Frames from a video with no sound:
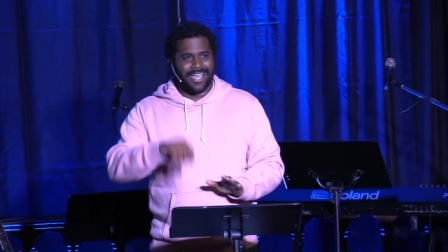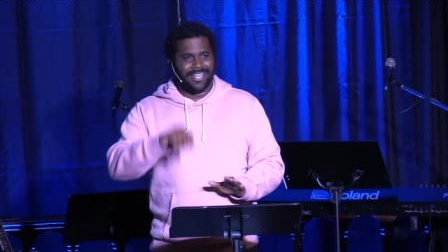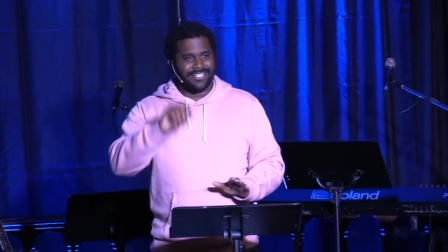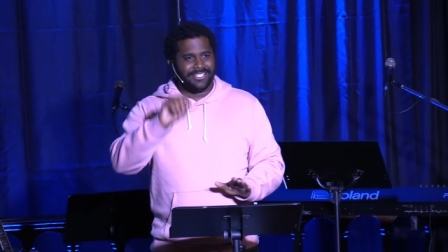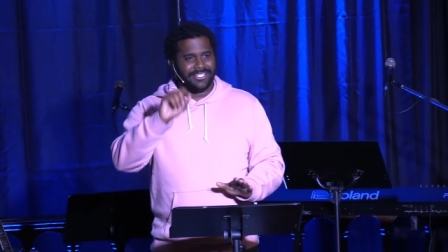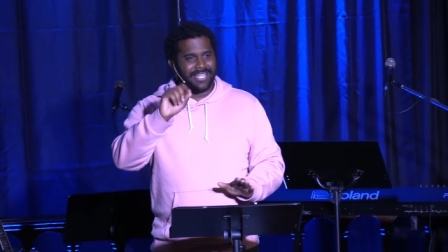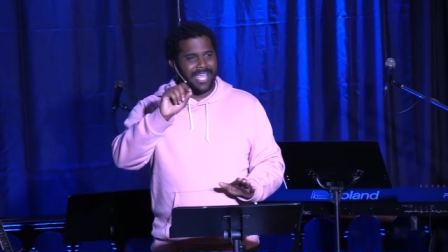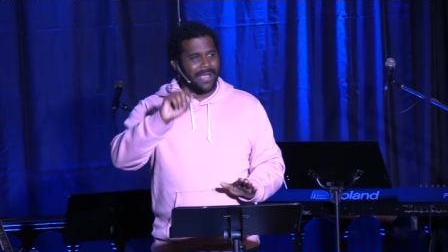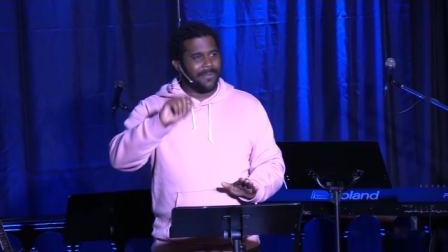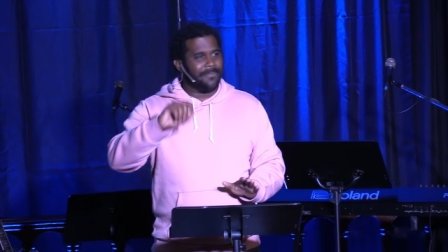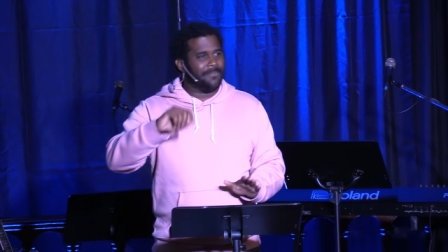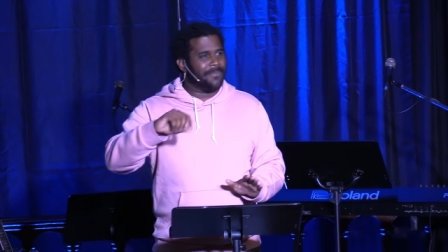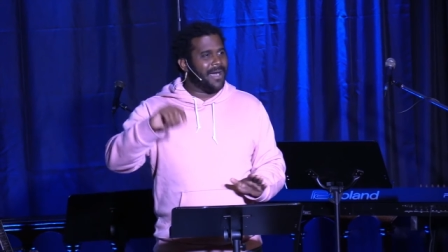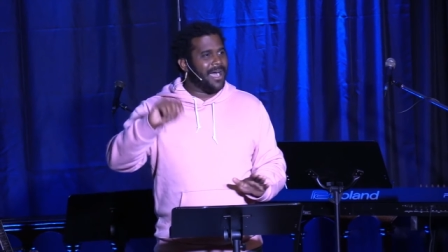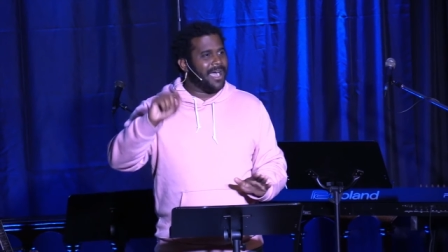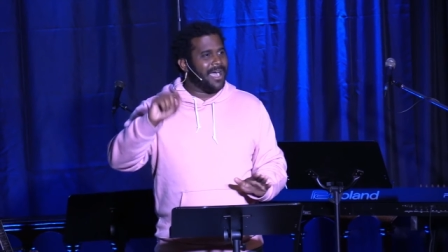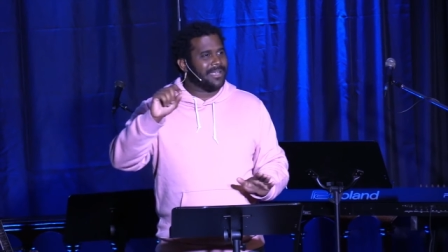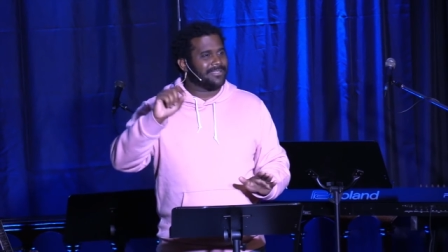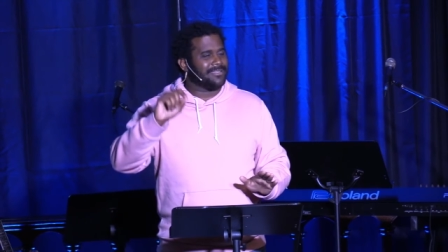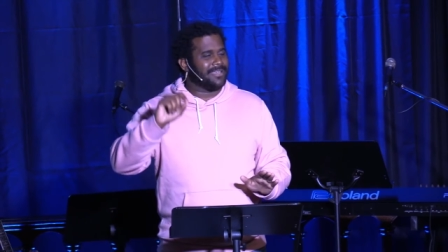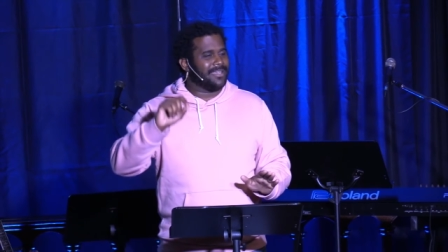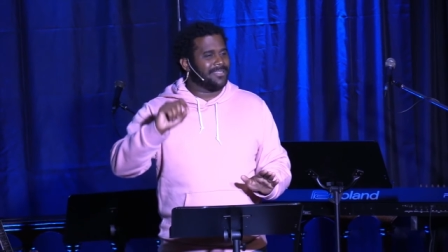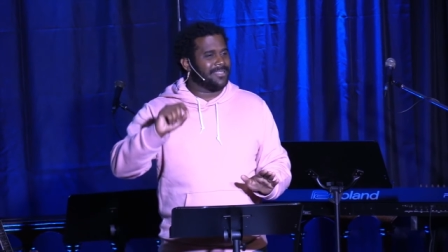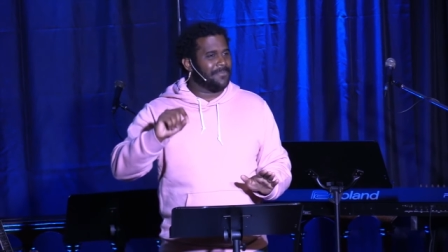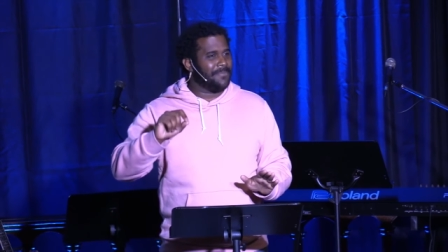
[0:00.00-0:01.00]
a
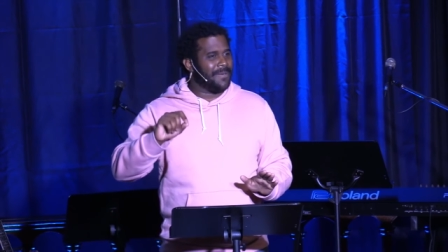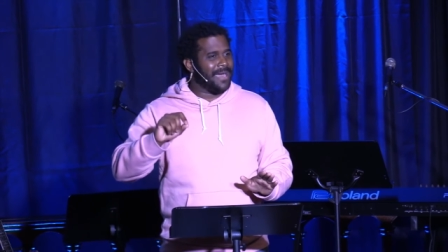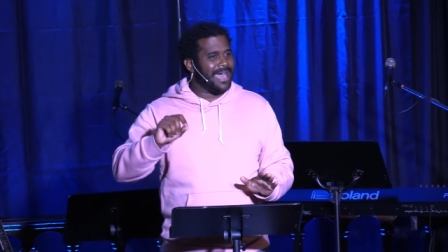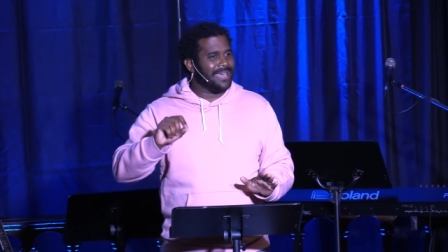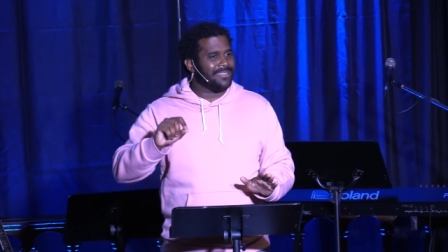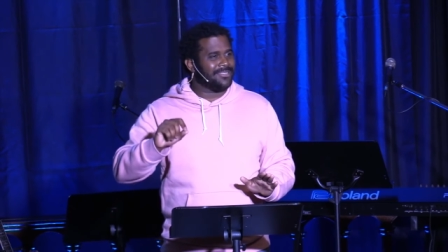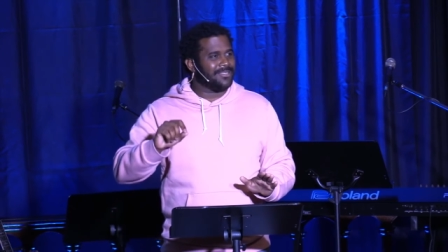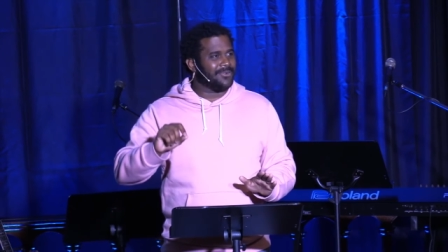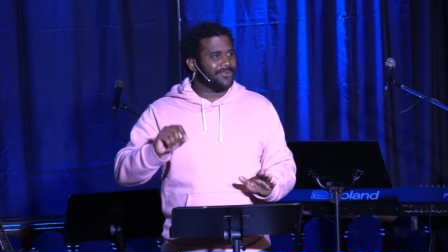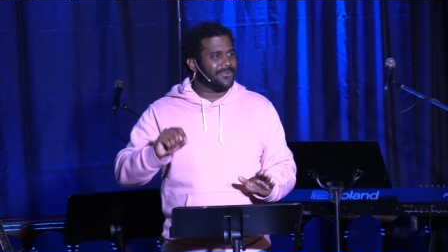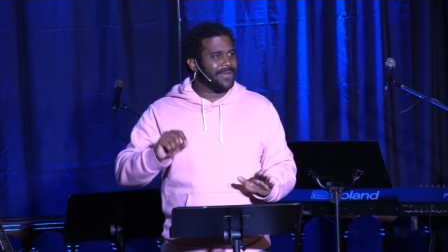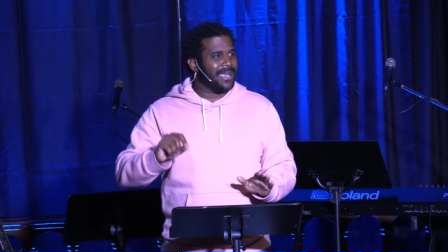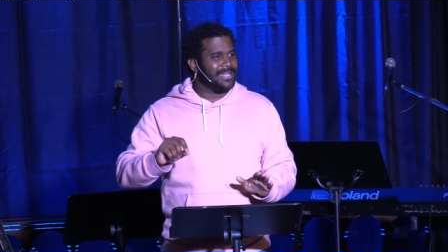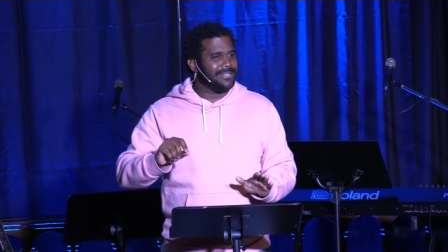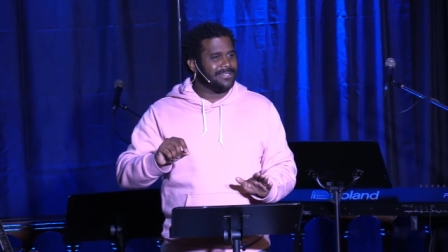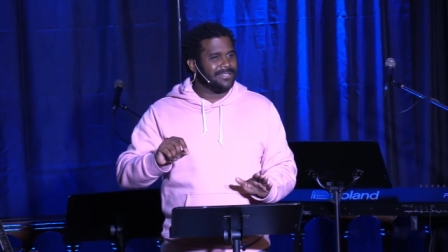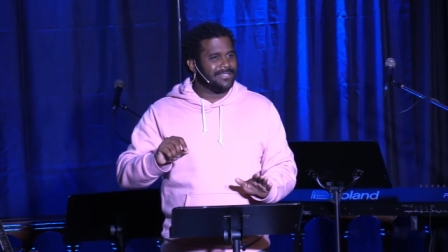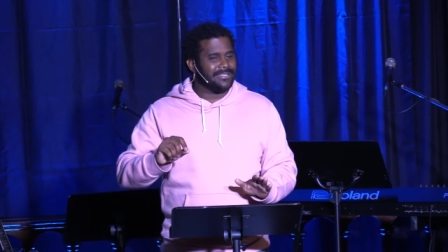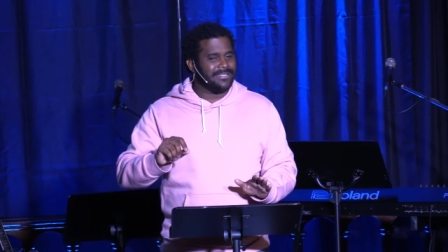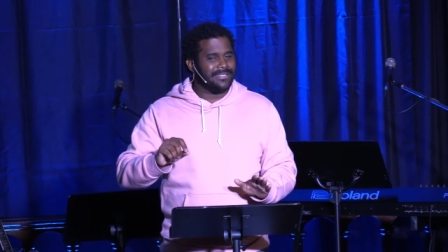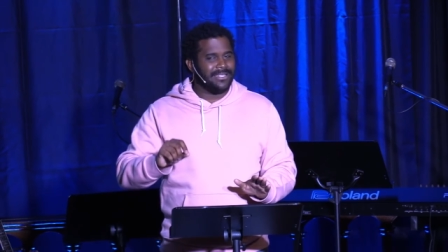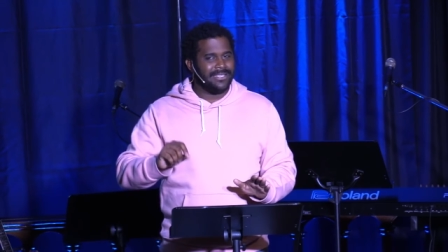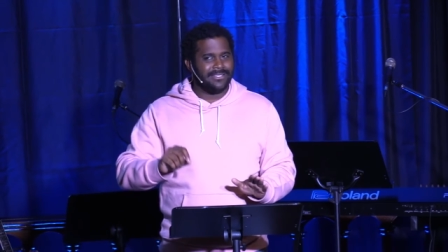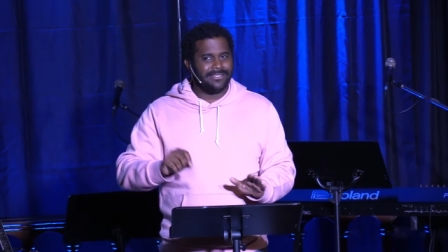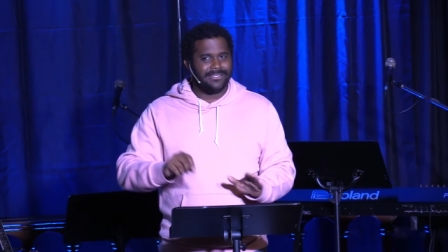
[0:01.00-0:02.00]
checkbox on the path to
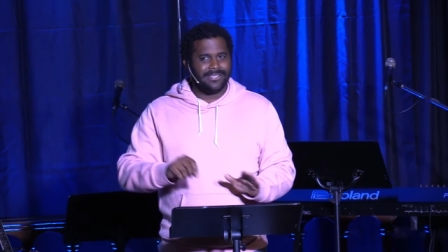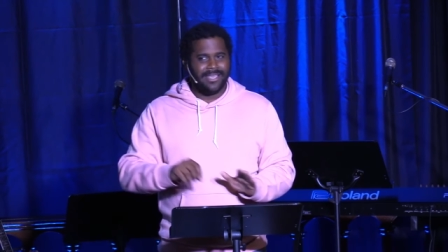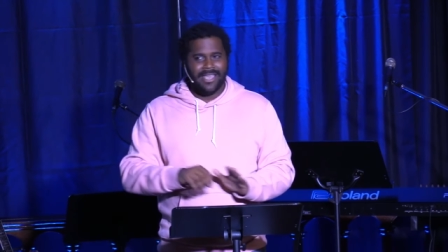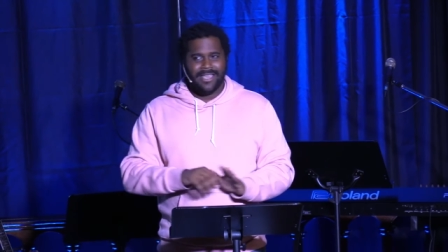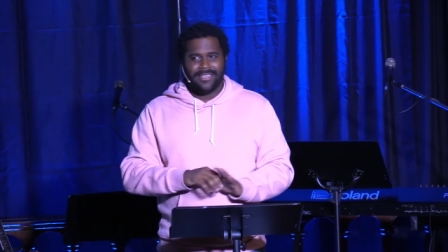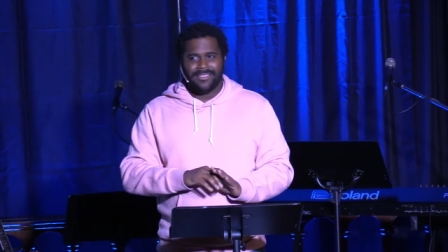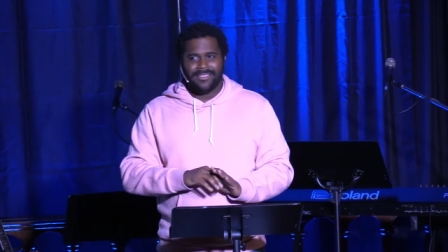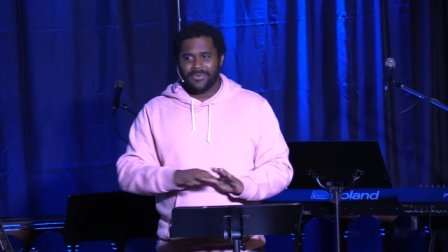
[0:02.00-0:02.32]
righteousness,